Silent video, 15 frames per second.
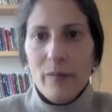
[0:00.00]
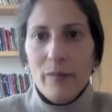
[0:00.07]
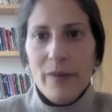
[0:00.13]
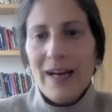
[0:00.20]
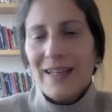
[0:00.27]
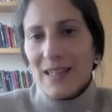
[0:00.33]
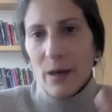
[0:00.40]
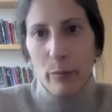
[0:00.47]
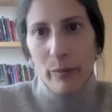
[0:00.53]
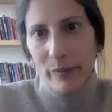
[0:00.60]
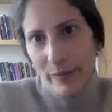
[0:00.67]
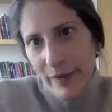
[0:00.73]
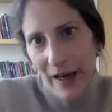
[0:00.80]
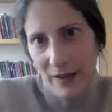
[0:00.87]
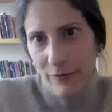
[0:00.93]
that's a
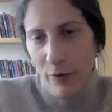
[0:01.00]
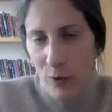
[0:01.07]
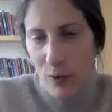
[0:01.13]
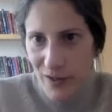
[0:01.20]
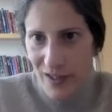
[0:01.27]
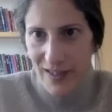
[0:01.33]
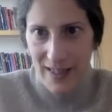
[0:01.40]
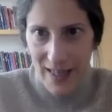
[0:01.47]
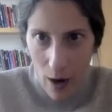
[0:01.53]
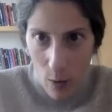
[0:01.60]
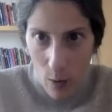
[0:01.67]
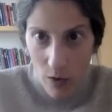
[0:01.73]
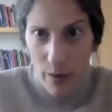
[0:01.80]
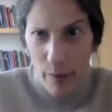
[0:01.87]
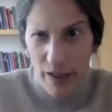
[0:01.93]
that focuses now
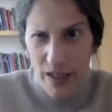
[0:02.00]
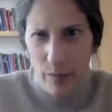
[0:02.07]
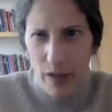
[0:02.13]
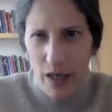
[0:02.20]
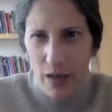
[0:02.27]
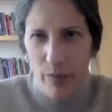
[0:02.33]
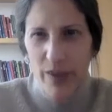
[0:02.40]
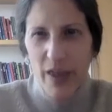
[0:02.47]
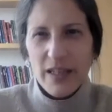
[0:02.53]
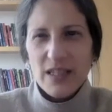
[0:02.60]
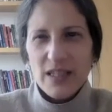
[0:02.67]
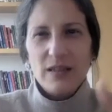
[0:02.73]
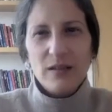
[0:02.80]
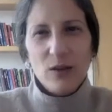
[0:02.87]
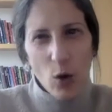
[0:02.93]
on the pandemic but that
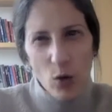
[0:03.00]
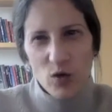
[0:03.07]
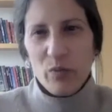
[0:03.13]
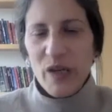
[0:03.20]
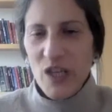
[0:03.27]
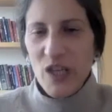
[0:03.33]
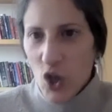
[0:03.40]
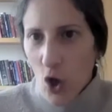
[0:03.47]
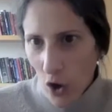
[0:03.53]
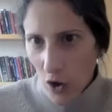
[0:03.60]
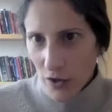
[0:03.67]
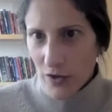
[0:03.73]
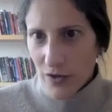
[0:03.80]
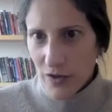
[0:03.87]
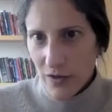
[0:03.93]
goes
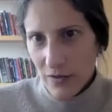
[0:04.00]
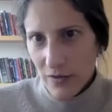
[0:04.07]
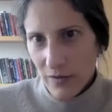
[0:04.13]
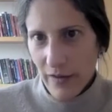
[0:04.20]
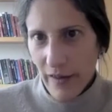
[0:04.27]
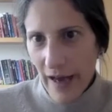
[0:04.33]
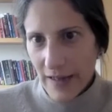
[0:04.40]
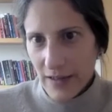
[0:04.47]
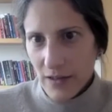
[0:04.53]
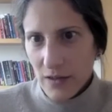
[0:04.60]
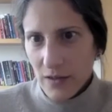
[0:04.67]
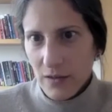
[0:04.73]
beyond that